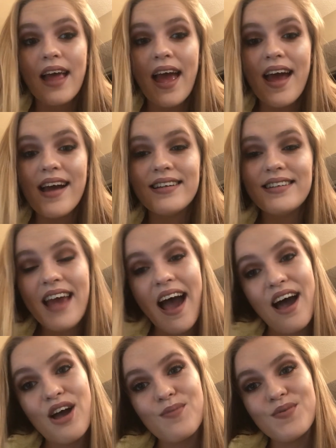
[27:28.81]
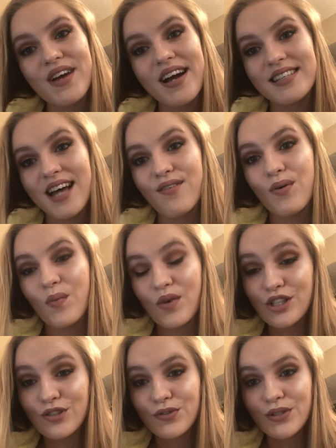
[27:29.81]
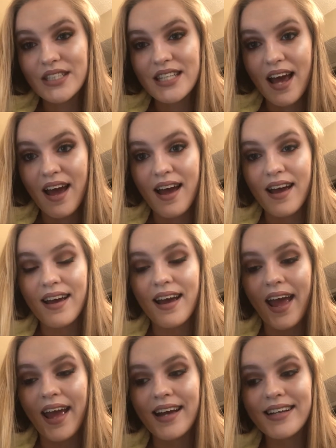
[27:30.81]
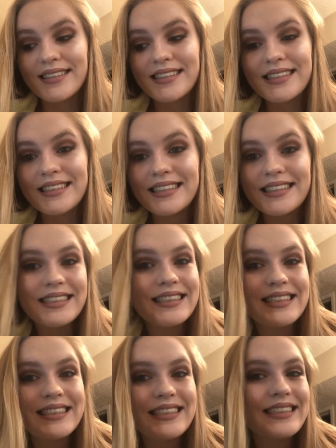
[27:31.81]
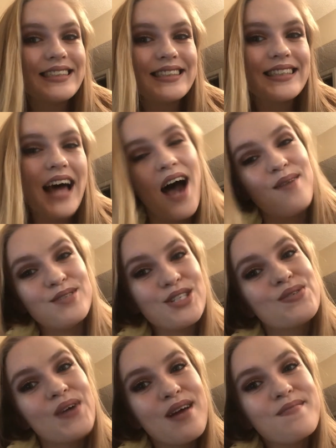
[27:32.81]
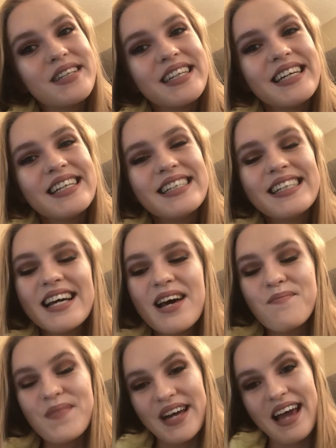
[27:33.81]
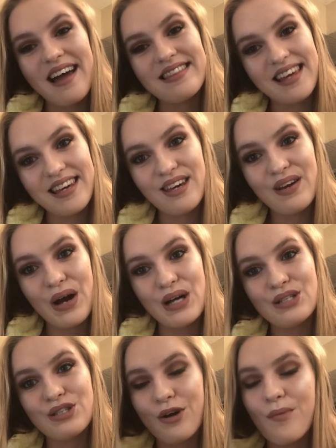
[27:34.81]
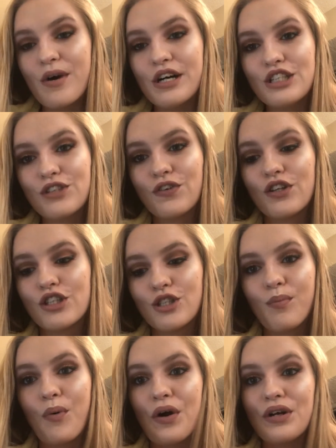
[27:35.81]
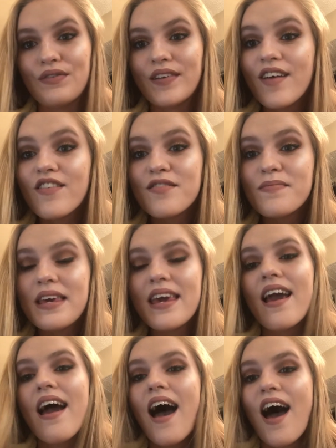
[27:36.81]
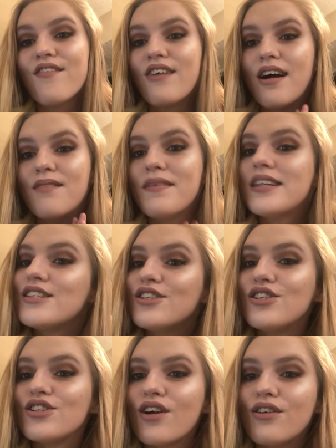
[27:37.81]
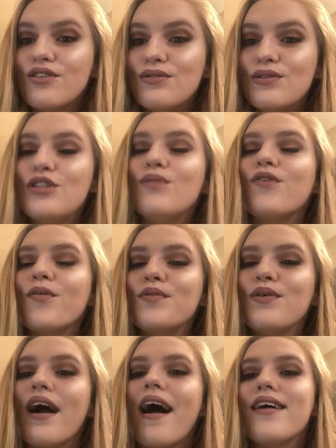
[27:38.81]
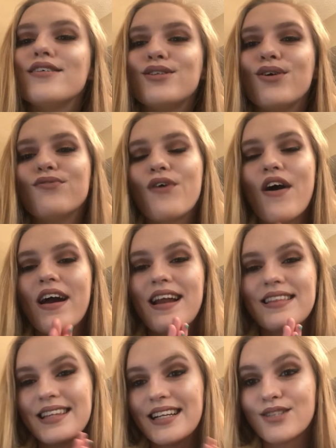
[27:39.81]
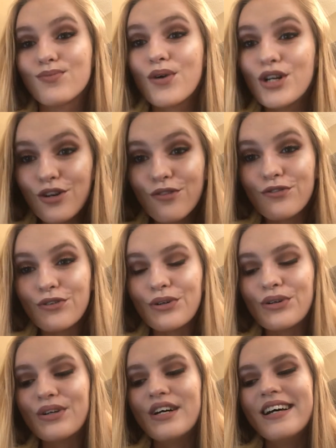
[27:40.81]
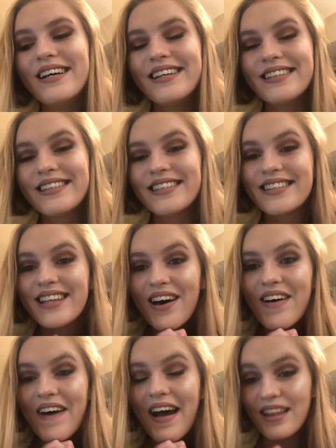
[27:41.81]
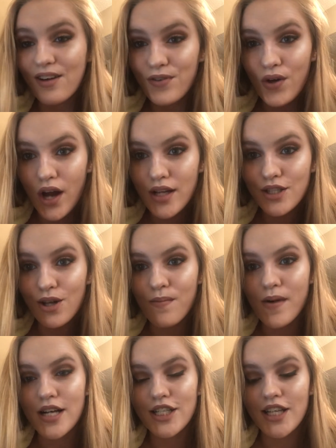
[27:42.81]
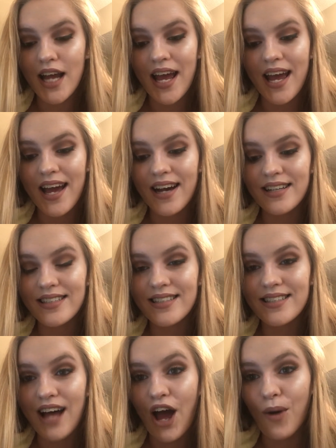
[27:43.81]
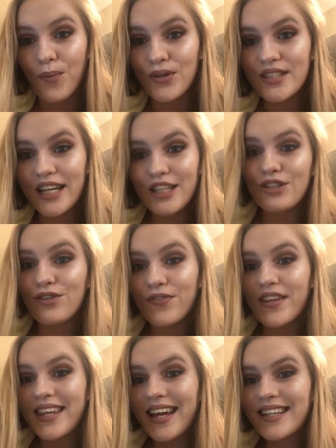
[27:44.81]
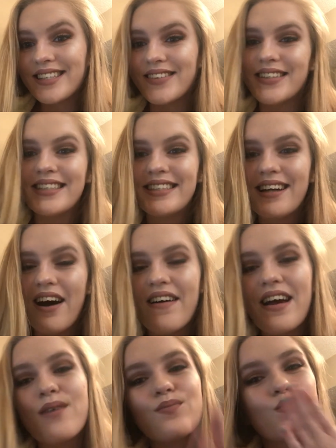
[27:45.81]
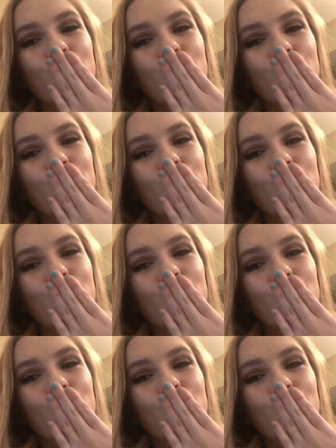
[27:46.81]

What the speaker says: And yeah, I hope you guys have a wonderful day, and I'm just rambling. But yeah, thank you guys so much for the support you've given me. I've gotten messages on YouTube from you guys so far, and I think that's wonderful. So I love you guys so much, and I hope you stay tuned for the next one. All right.